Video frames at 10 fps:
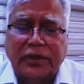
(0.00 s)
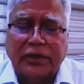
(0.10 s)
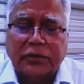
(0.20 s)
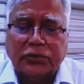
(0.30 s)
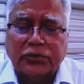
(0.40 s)

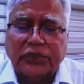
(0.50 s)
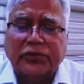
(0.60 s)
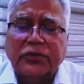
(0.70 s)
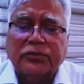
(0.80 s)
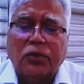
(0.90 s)
So this
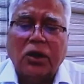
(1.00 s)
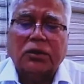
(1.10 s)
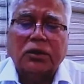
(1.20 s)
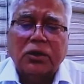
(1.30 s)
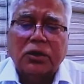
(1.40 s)
is
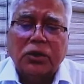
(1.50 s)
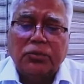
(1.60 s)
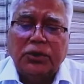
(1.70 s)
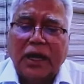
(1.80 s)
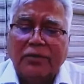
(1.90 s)
what we
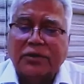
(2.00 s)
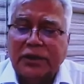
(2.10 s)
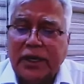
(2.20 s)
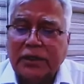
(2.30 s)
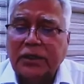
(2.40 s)
have
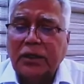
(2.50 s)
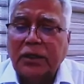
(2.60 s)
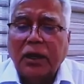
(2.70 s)
created